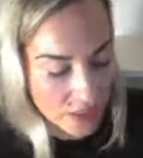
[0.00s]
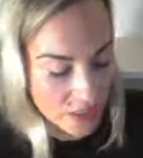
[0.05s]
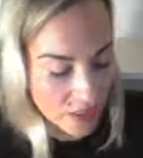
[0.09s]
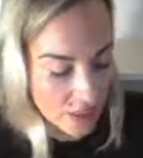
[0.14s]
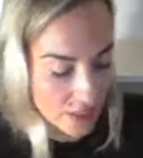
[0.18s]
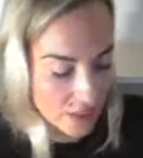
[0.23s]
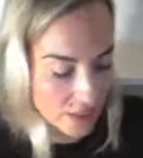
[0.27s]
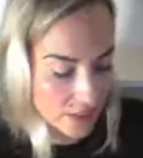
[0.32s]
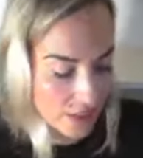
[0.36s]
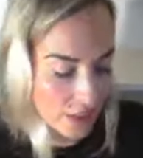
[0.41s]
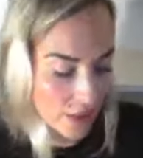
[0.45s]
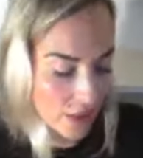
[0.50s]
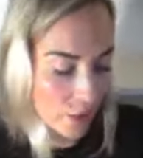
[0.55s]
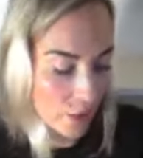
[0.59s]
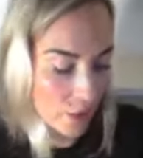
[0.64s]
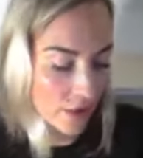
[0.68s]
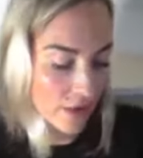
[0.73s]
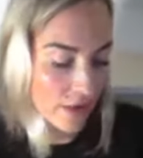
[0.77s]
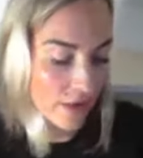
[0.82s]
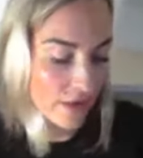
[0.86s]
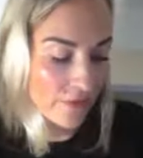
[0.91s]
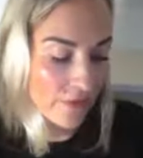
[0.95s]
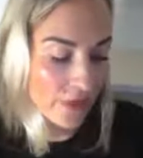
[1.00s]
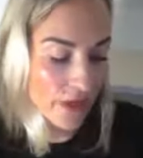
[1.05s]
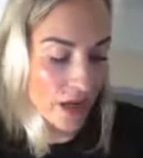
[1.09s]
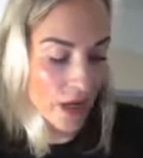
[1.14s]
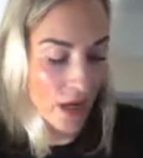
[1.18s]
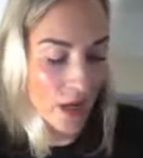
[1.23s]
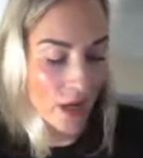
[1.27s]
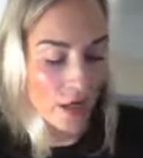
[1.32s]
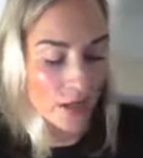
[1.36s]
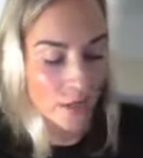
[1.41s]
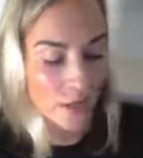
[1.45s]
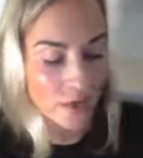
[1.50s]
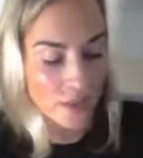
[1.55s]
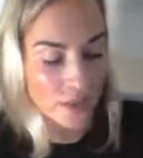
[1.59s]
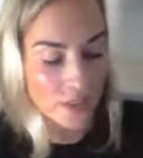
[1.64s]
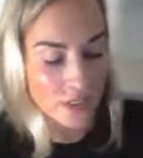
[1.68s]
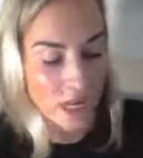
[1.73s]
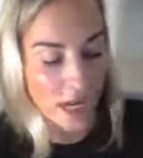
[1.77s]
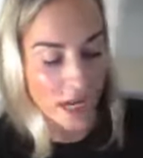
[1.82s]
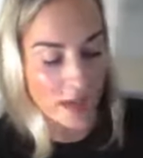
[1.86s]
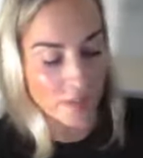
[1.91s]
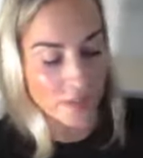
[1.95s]
60, or even
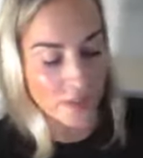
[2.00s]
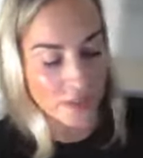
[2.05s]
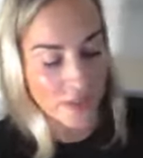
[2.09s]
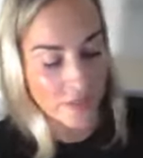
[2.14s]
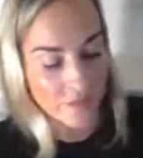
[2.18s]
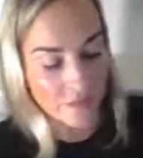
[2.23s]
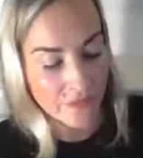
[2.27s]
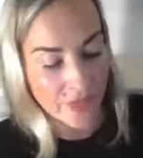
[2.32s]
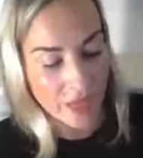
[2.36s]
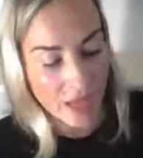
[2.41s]
100 times